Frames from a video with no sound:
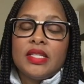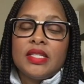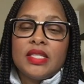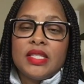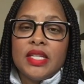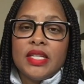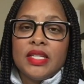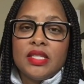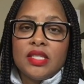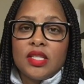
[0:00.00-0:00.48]

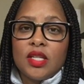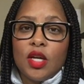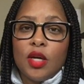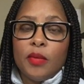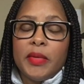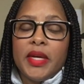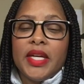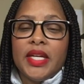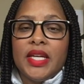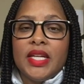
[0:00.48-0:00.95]
system
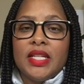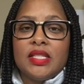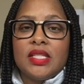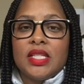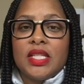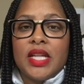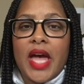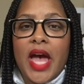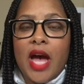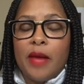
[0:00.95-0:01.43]
and get to
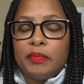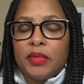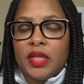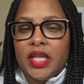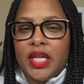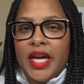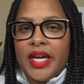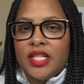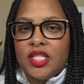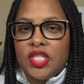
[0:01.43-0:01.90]
the
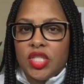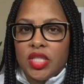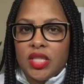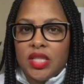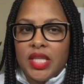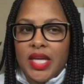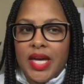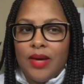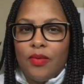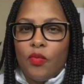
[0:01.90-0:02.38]
application
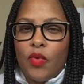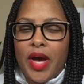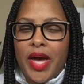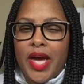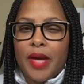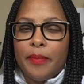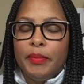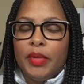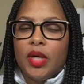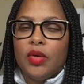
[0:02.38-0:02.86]
that way.
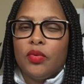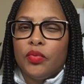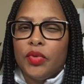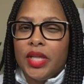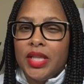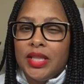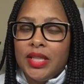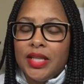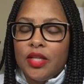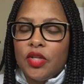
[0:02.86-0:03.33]
But
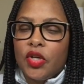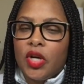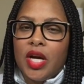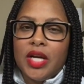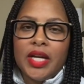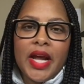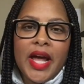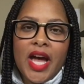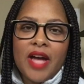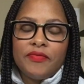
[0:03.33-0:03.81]
really you're gonna
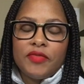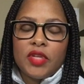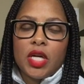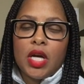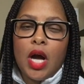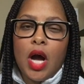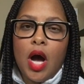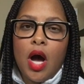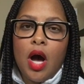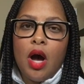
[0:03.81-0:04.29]
have to
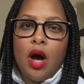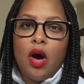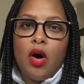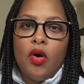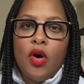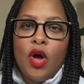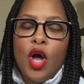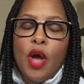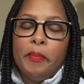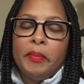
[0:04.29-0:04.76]
call,
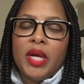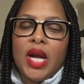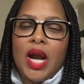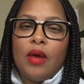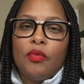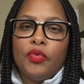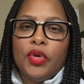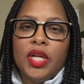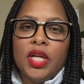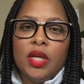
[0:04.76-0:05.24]
but I
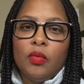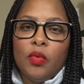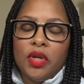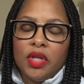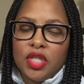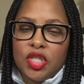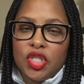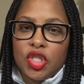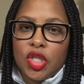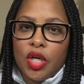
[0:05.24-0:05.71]
really want to
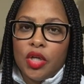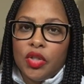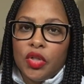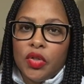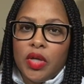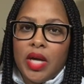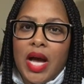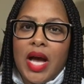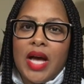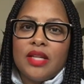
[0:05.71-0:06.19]
show you
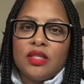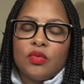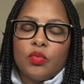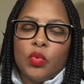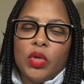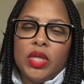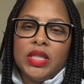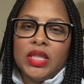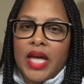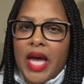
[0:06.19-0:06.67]
guys what
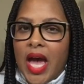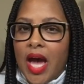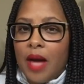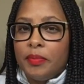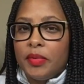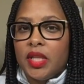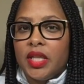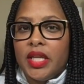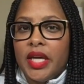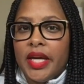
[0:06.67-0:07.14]
the
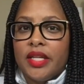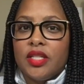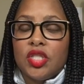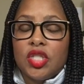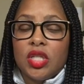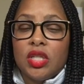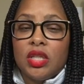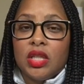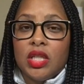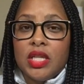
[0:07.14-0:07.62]

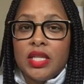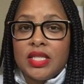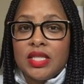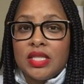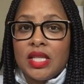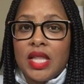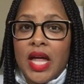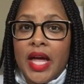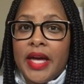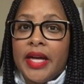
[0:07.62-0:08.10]
application looks
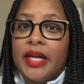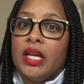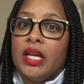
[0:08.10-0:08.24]
like,